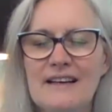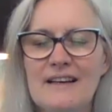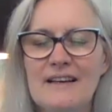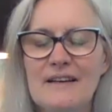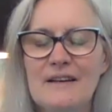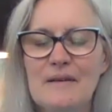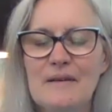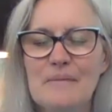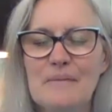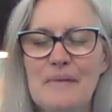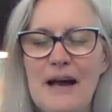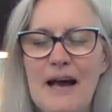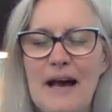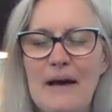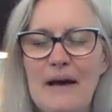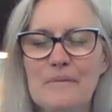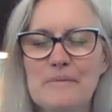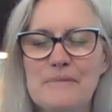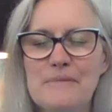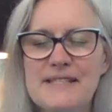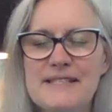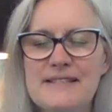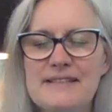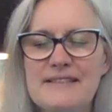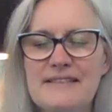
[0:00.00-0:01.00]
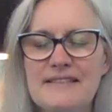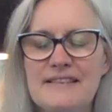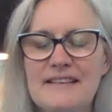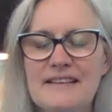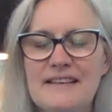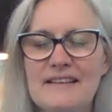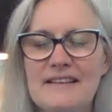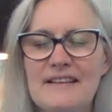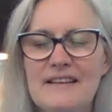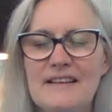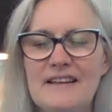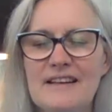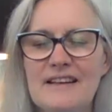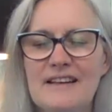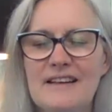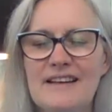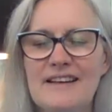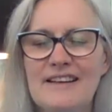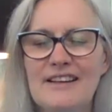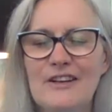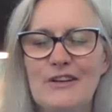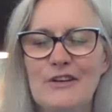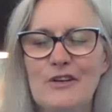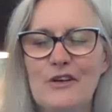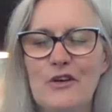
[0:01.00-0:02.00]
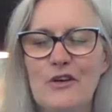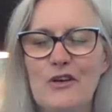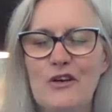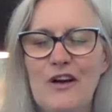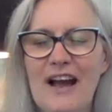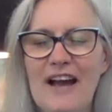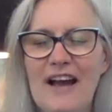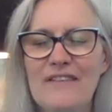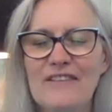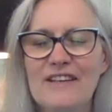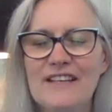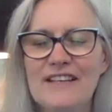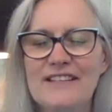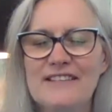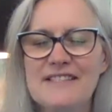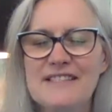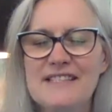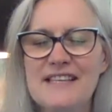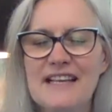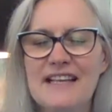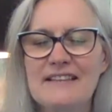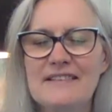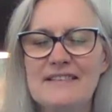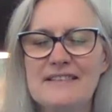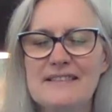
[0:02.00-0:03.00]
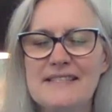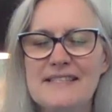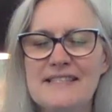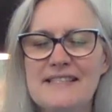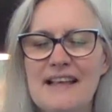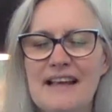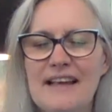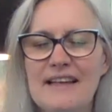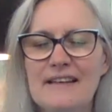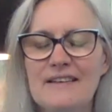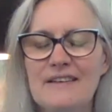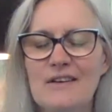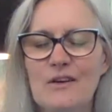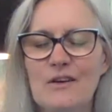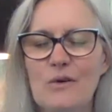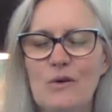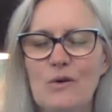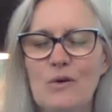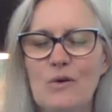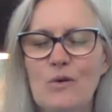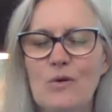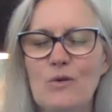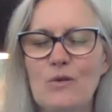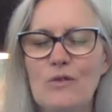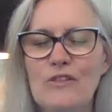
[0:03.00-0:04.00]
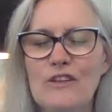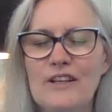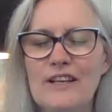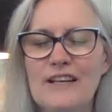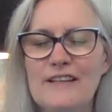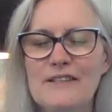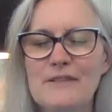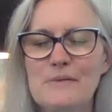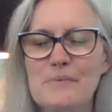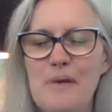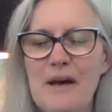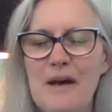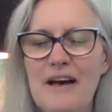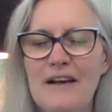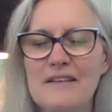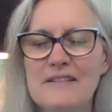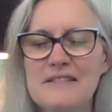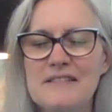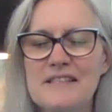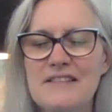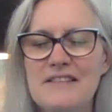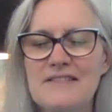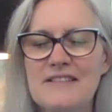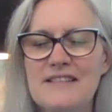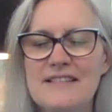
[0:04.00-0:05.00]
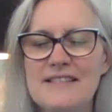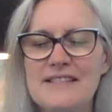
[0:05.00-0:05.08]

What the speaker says: Perhaps, you know, having a sense that all that has passed in this